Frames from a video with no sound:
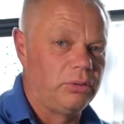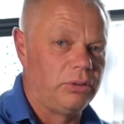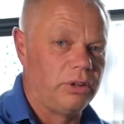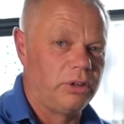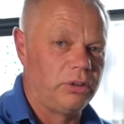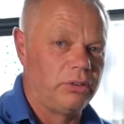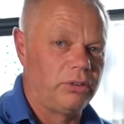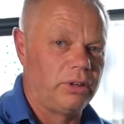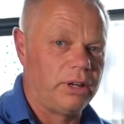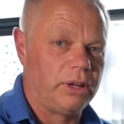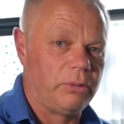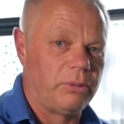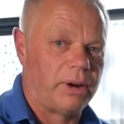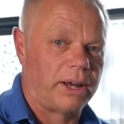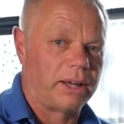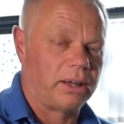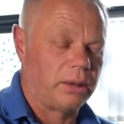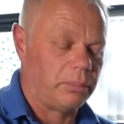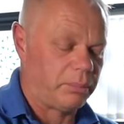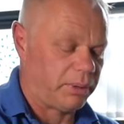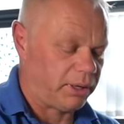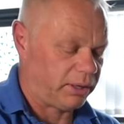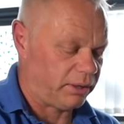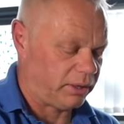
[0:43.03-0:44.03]
I usually
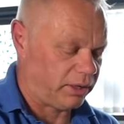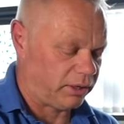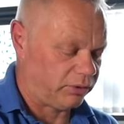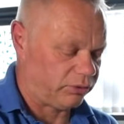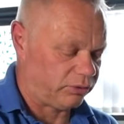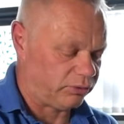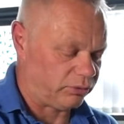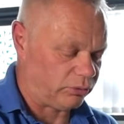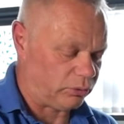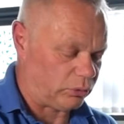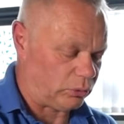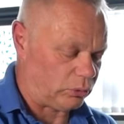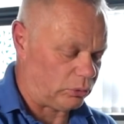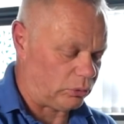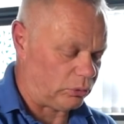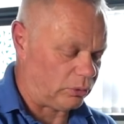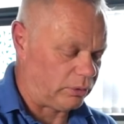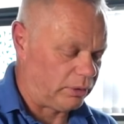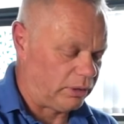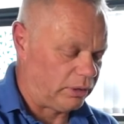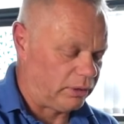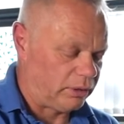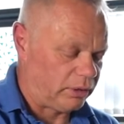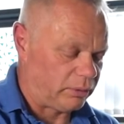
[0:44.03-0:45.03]
recommend this
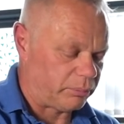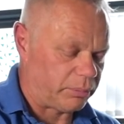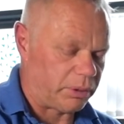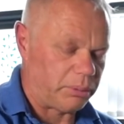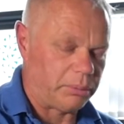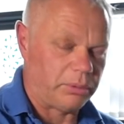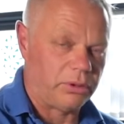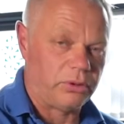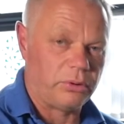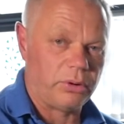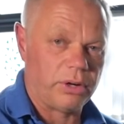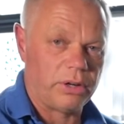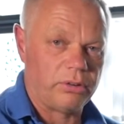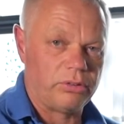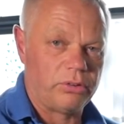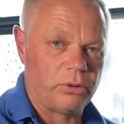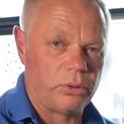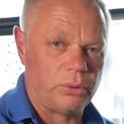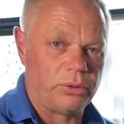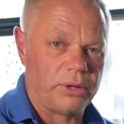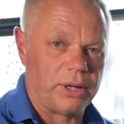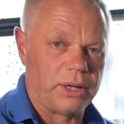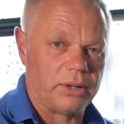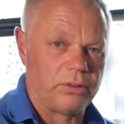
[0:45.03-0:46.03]
for maybe 3 or
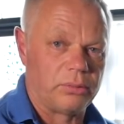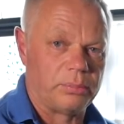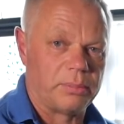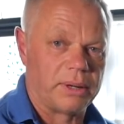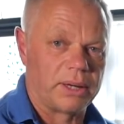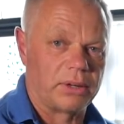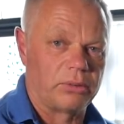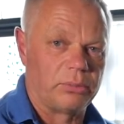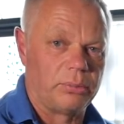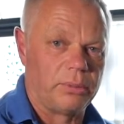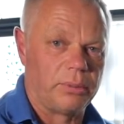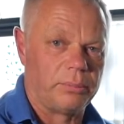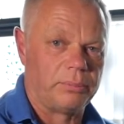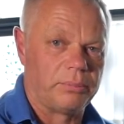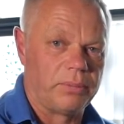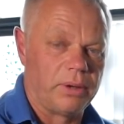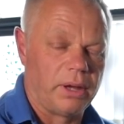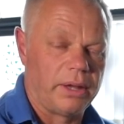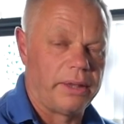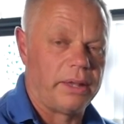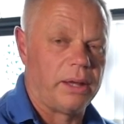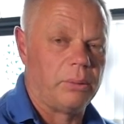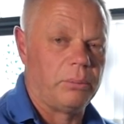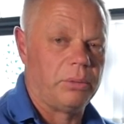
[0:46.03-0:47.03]
4 days maximum,
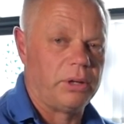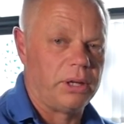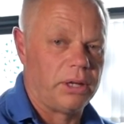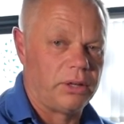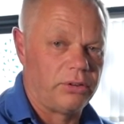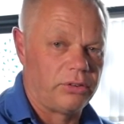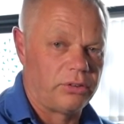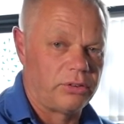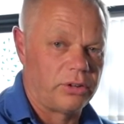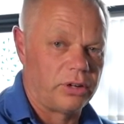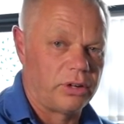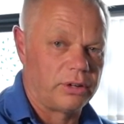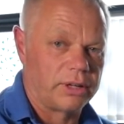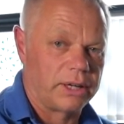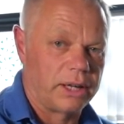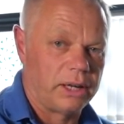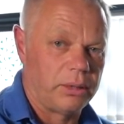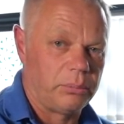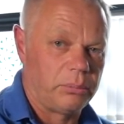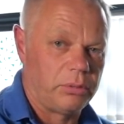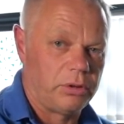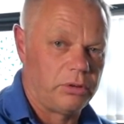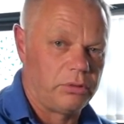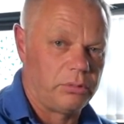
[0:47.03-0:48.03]
and then we need to start
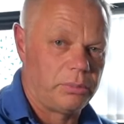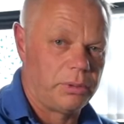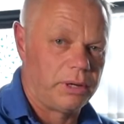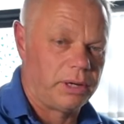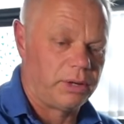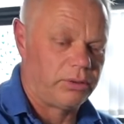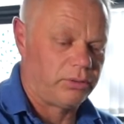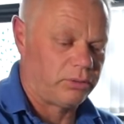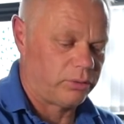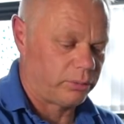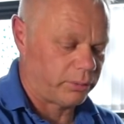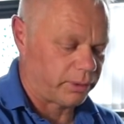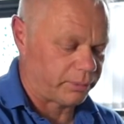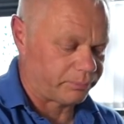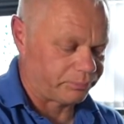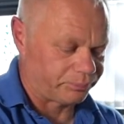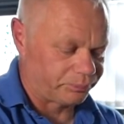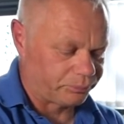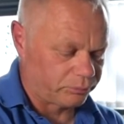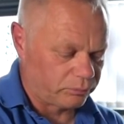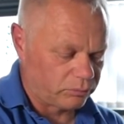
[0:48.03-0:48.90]
getting movement into it.